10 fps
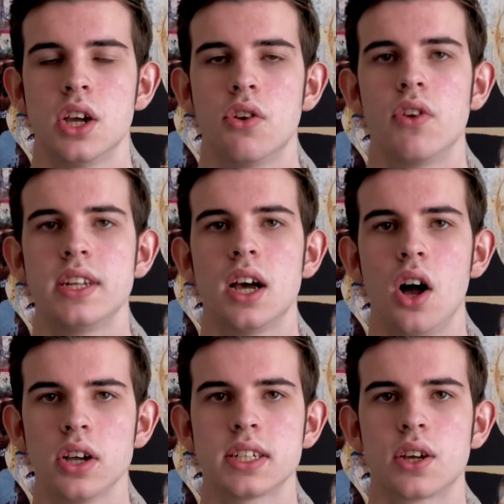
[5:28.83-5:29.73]

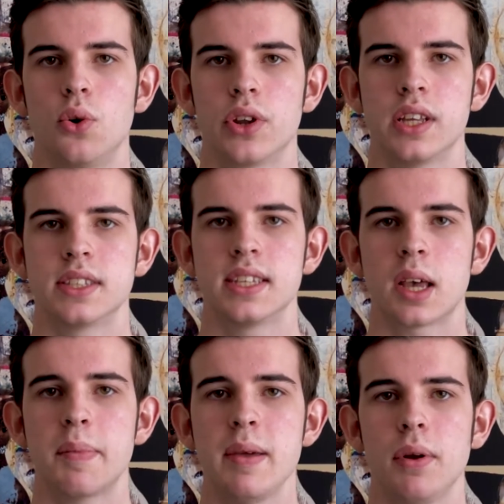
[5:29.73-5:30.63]
Retargeting audiences are
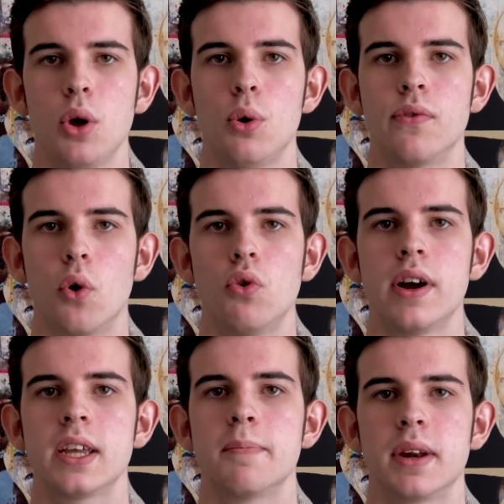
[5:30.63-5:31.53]
people who have already
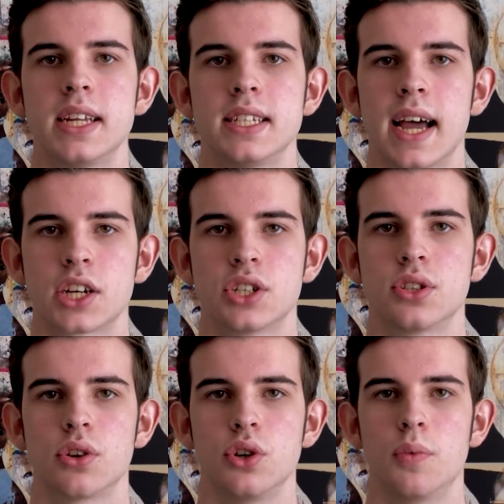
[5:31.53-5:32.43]
completed actions
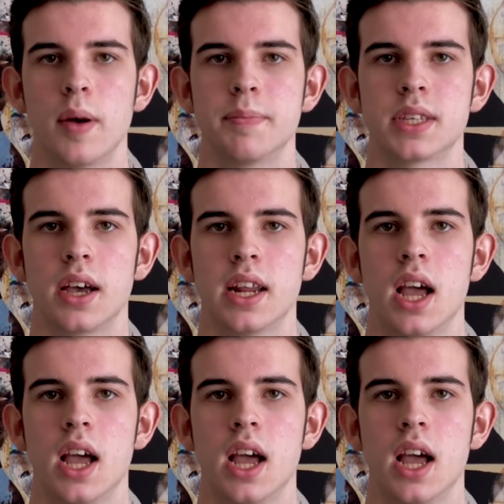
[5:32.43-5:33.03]
on your website,